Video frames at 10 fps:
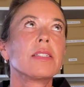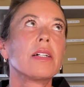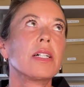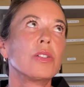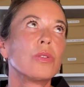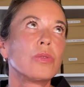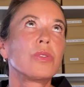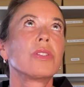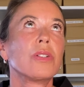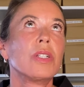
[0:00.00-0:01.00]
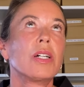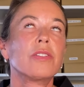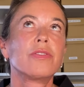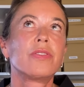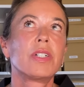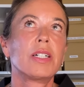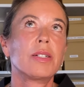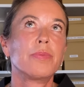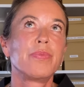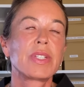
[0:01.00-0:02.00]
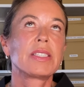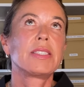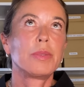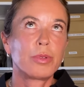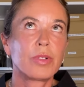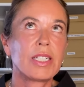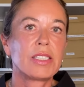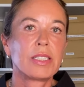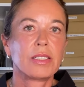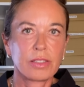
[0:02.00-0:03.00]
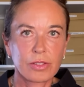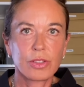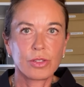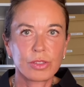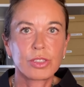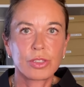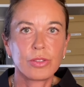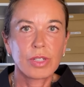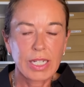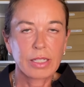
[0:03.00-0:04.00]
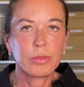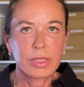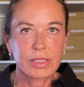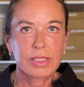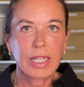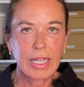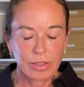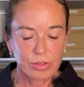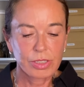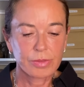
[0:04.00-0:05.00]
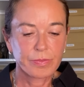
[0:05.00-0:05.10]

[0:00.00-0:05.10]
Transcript: I also love separating those two elements out.